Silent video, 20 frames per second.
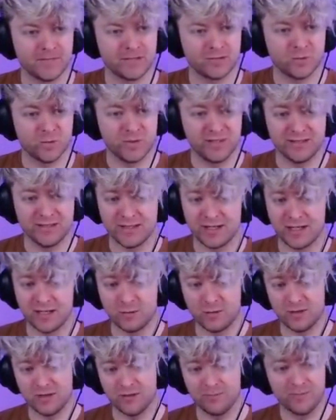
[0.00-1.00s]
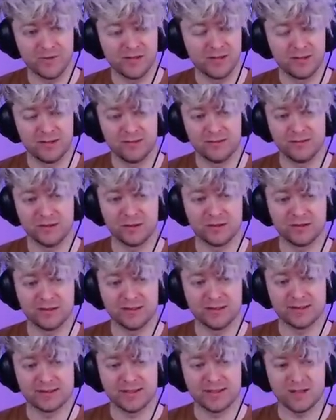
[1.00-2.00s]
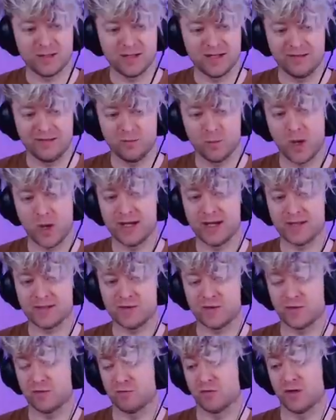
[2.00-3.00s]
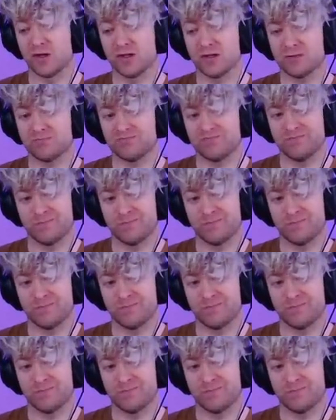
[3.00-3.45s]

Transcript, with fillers: Queen there. Well, the good thing is I know I have one extra rook,